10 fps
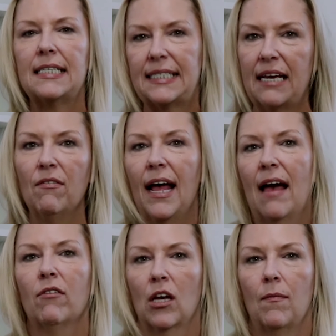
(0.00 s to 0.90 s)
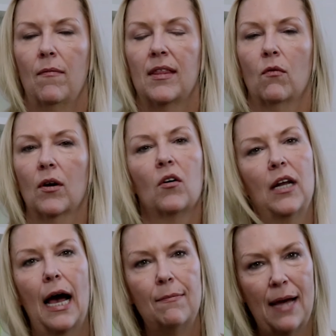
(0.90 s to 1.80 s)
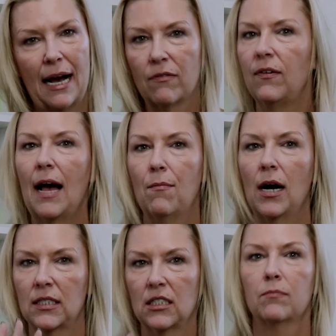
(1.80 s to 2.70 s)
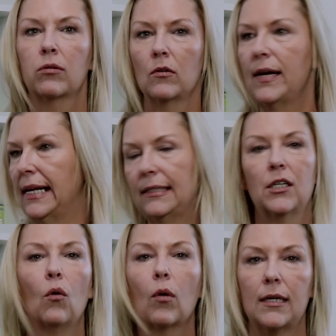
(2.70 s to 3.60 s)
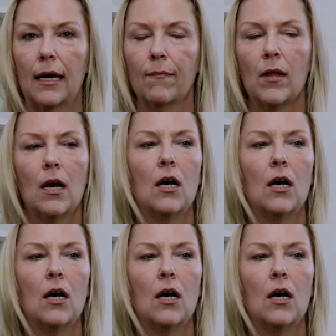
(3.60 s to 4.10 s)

Steve and I have a commitment that we're going to unpack 5 boxes per week until we're done.